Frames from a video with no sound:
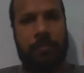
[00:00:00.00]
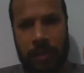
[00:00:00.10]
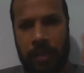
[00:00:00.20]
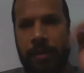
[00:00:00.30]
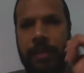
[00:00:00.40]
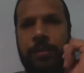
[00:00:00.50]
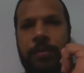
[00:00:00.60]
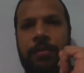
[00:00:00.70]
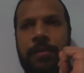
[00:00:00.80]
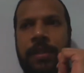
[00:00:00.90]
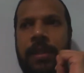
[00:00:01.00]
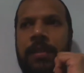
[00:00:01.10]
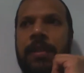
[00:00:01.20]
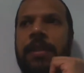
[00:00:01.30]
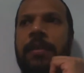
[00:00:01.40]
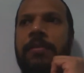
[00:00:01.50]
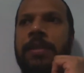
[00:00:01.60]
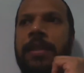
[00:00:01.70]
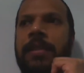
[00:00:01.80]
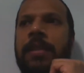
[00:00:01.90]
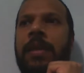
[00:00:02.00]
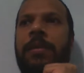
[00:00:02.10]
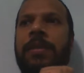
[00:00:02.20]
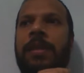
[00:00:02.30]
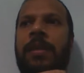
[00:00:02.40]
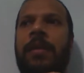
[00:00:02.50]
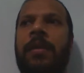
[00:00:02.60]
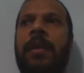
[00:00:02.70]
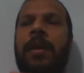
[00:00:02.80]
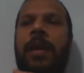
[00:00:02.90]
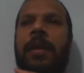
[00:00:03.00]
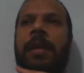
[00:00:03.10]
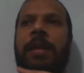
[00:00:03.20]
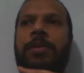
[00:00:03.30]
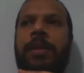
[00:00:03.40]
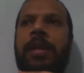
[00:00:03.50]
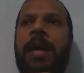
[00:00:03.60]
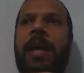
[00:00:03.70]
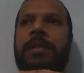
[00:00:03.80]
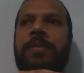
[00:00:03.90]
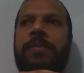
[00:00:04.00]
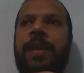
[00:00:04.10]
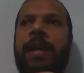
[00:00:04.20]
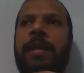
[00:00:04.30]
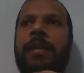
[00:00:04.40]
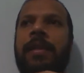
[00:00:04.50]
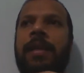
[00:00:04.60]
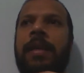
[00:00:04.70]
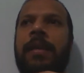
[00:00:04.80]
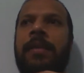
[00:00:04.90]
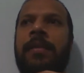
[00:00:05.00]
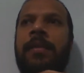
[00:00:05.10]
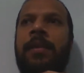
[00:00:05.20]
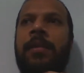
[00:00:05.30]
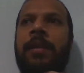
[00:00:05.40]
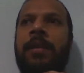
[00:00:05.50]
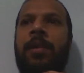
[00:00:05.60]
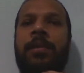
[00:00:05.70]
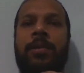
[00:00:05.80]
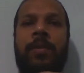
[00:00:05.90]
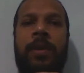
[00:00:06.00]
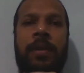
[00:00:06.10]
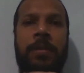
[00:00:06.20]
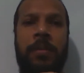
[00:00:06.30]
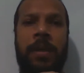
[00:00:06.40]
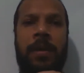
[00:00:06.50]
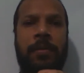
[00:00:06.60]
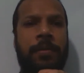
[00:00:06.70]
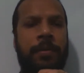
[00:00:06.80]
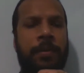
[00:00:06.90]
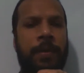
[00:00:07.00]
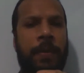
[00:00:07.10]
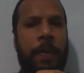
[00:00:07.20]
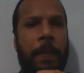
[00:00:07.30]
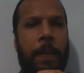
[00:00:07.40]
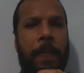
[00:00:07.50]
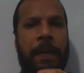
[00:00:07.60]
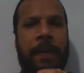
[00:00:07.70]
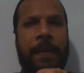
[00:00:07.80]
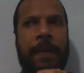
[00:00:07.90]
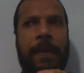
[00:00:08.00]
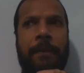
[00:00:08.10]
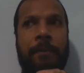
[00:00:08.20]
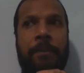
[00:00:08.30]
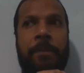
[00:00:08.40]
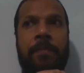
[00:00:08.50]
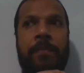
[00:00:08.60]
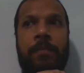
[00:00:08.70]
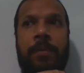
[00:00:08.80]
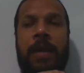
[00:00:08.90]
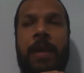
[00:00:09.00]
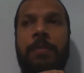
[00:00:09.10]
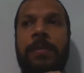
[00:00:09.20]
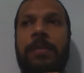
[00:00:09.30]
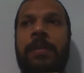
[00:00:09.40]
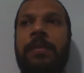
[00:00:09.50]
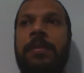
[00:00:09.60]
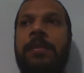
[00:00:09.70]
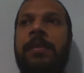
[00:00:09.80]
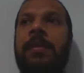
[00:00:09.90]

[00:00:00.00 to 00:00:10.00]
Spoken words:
All right, so recently there was a natural gas find in Ottawa in Mayaro, and perhaps this